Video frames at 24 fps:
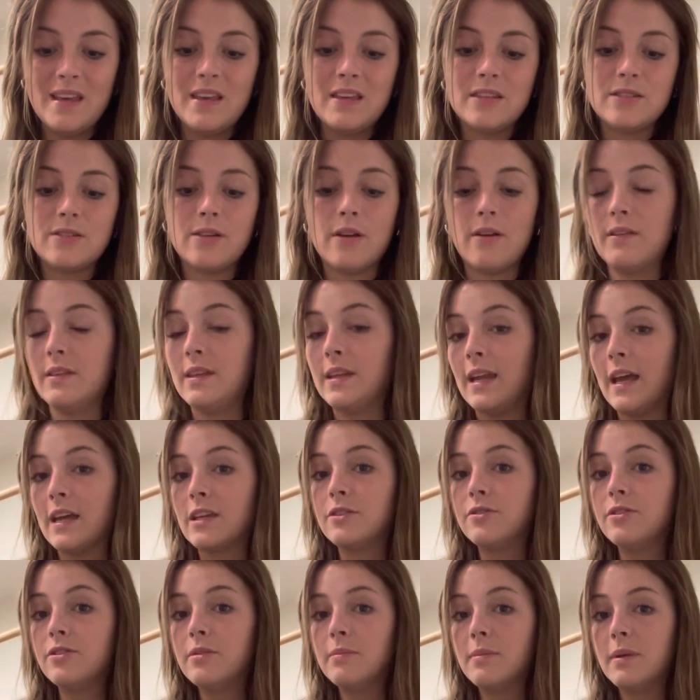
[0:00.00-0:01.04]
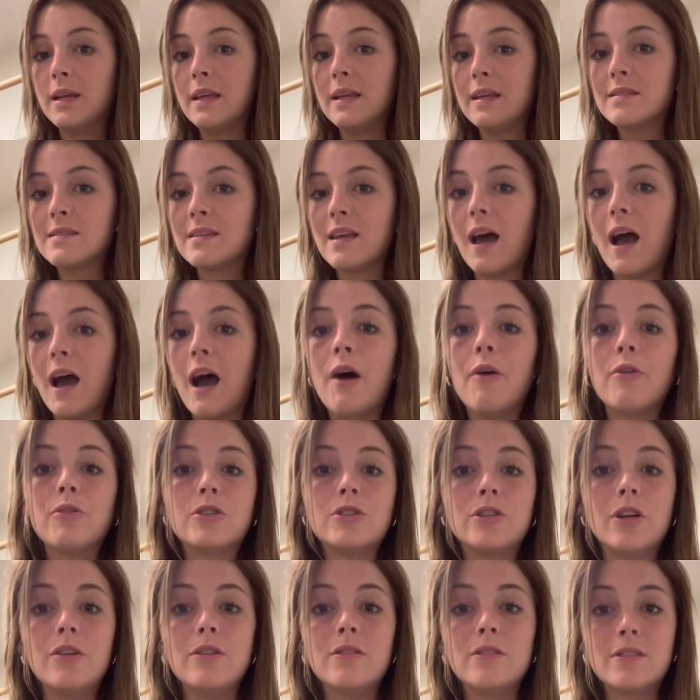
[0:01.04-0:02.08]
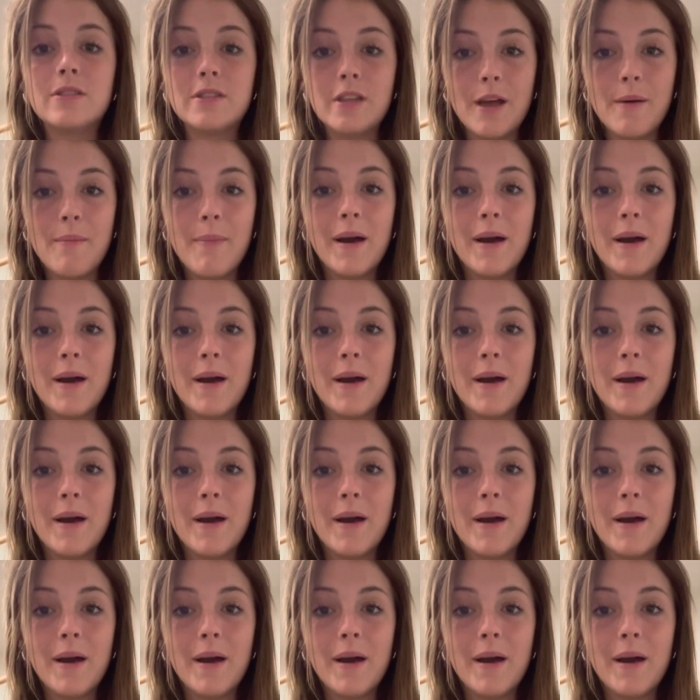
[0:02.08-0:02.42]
So over the next few minutes, I will show you step